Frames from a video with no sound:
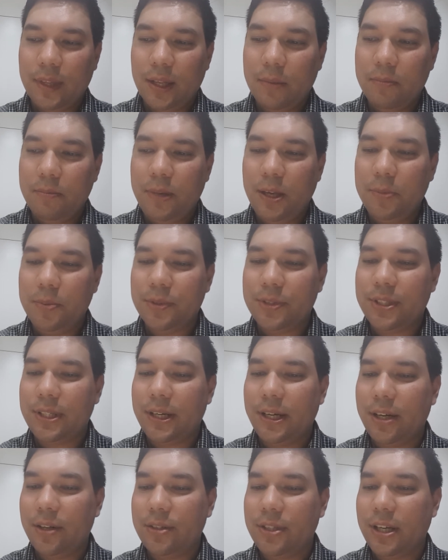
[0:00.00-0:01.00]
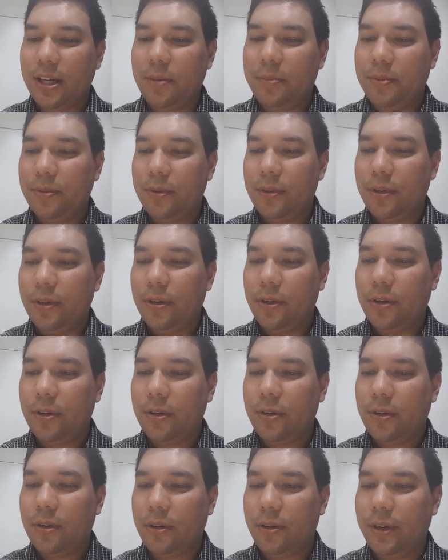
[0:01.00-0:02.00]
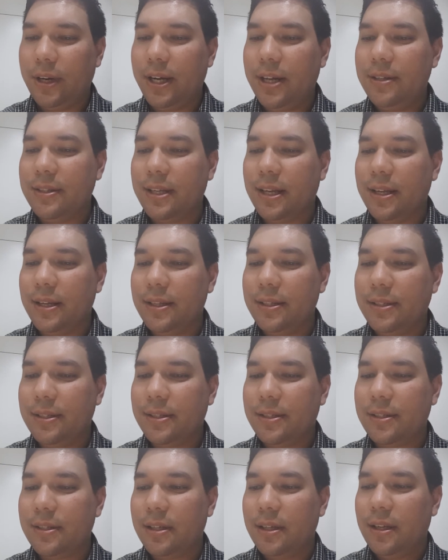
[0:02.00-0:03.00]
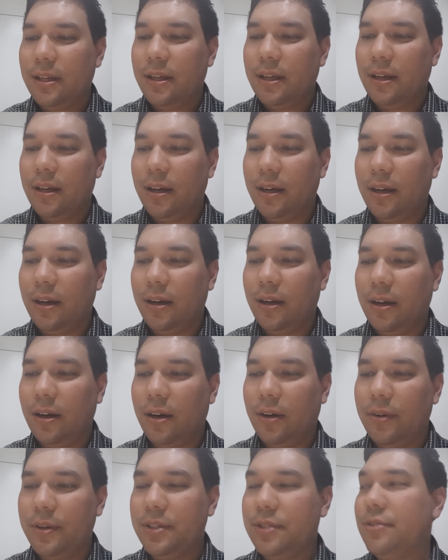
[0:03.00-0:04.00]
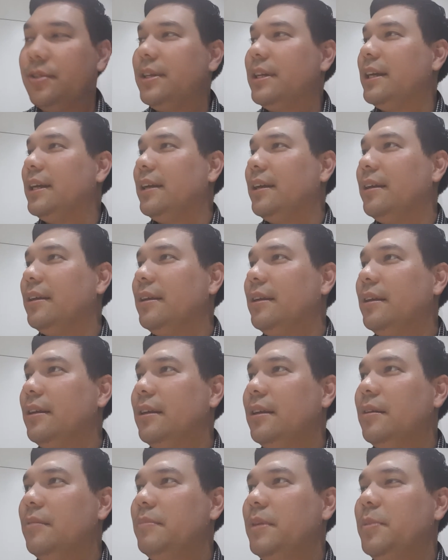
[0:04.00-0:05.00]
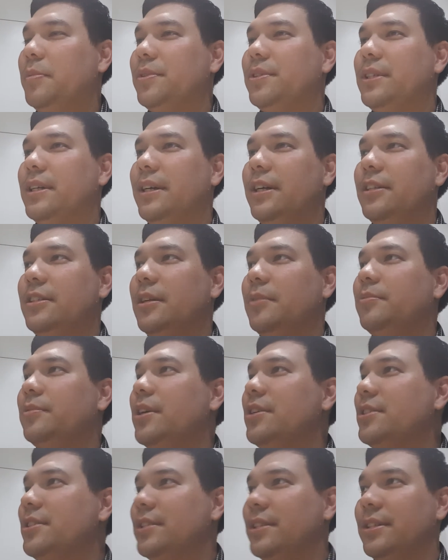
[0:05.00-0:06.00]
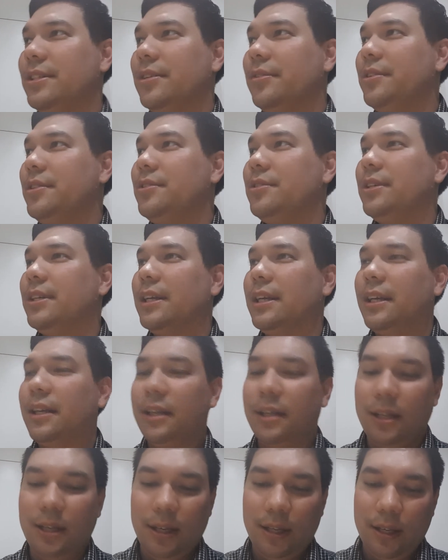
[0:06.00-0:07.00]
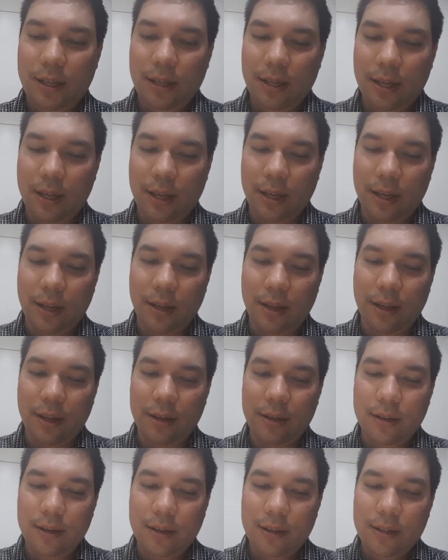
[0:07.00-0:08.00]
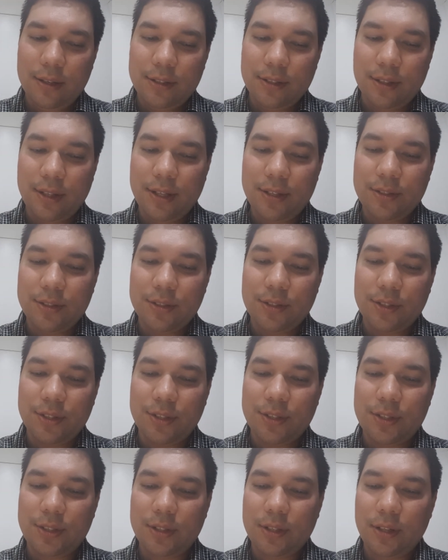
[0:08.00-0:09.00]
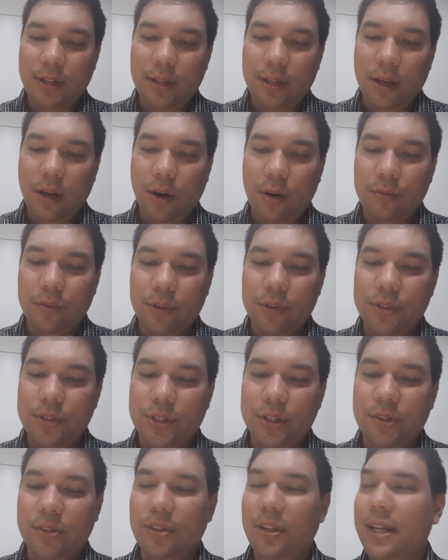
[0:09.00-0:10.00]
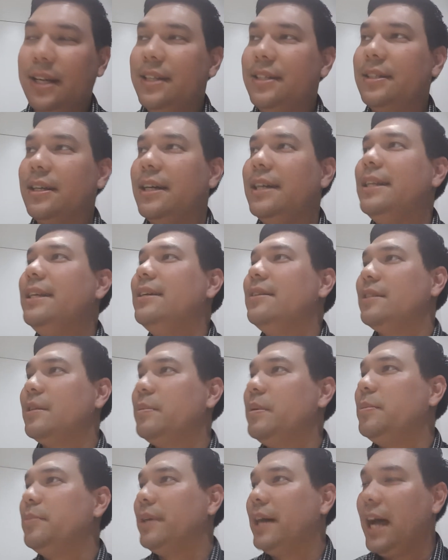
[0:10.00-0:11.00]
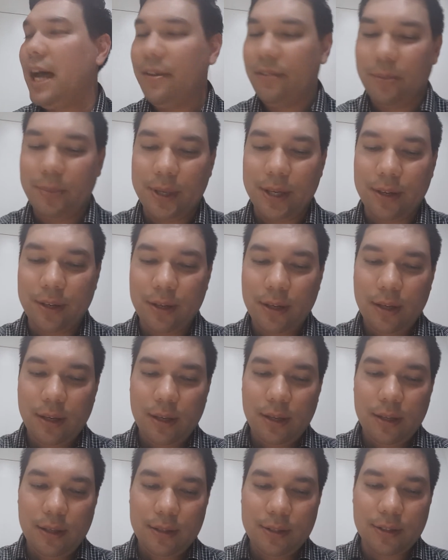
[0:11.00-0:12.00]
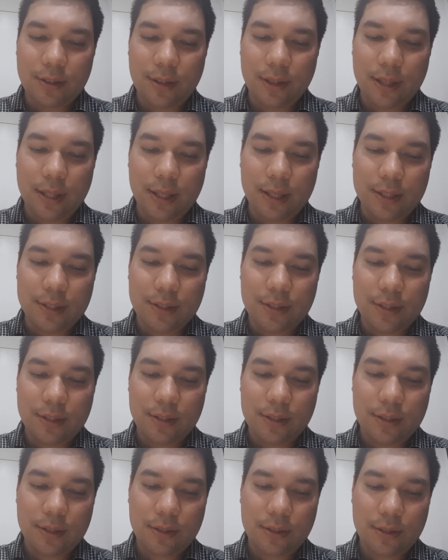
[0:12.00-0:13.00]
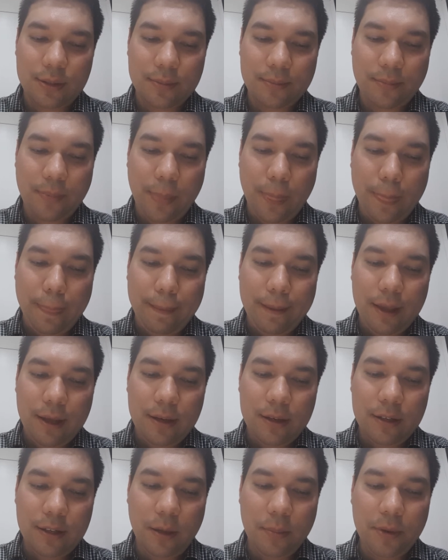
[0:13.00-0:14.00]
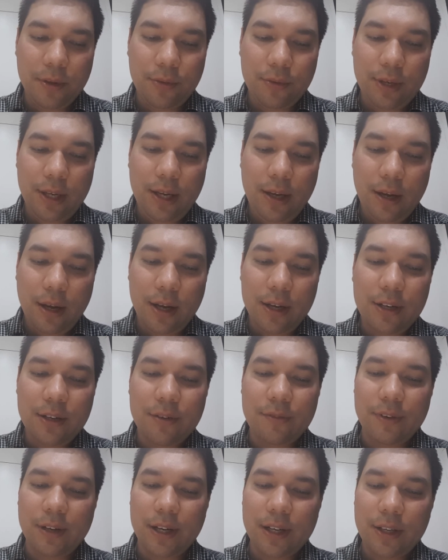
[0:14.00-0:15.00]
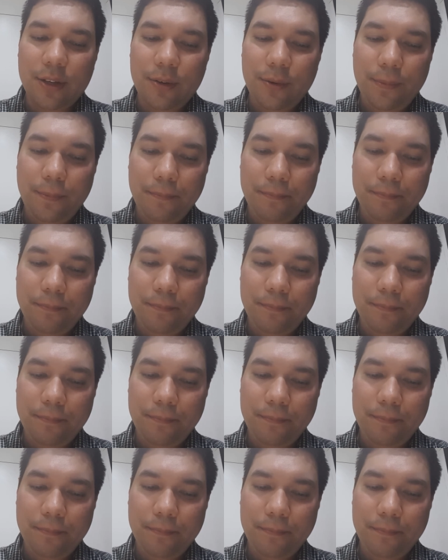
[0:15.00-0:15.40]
People stereotype Koreans as always drinking. People stereotype Russians as always drinking. So these are just overgeneralized ideas that people have about certain things. Number three, undervalue.